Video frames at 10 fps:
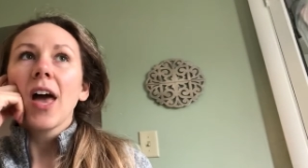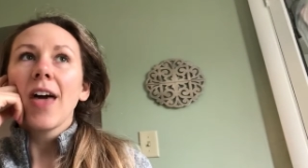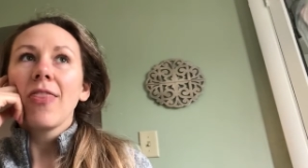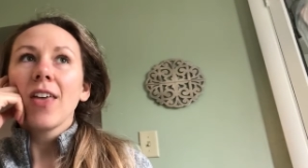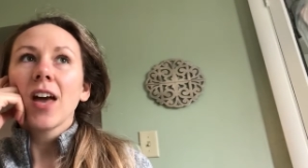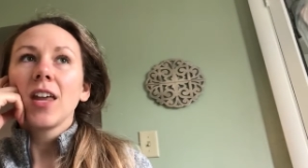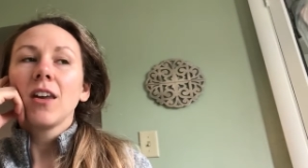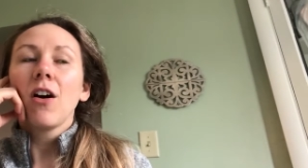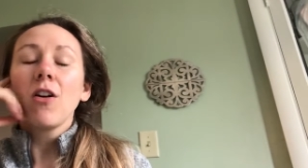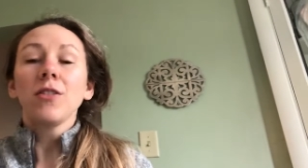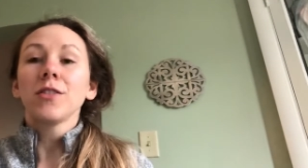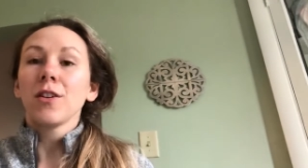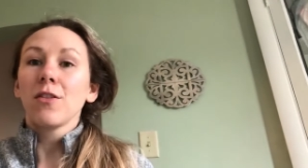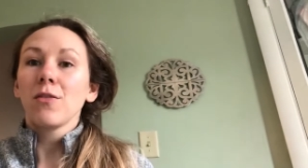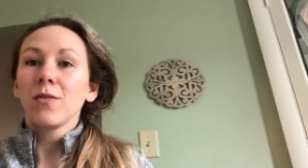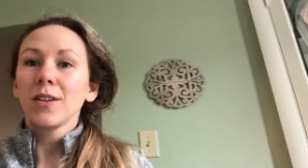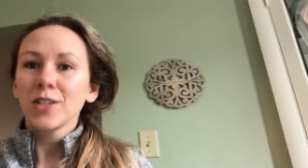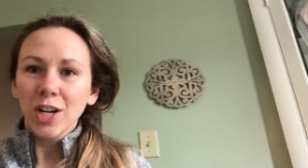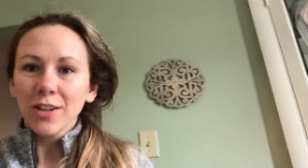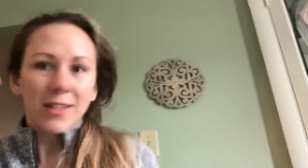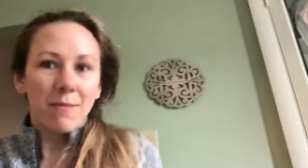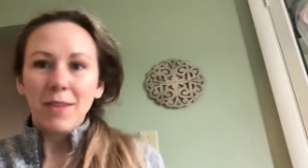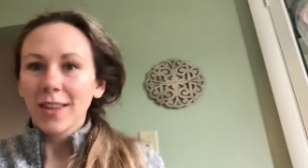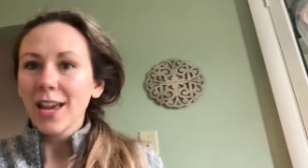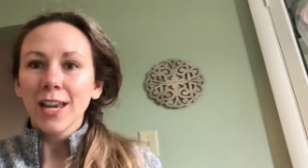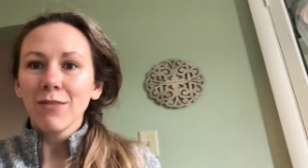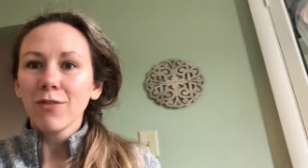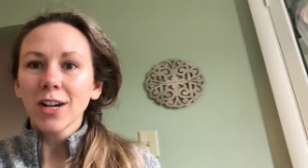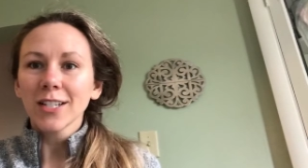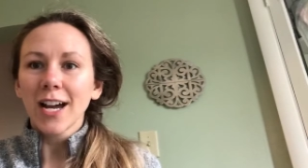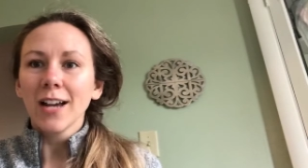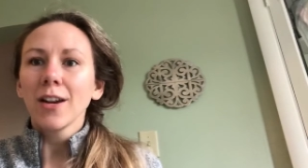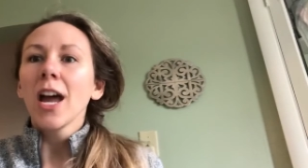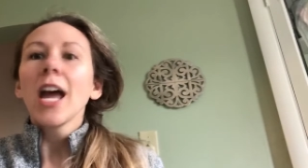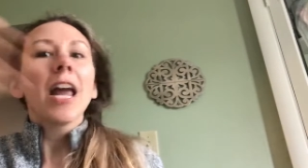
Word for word: and then also share something that you've worked on.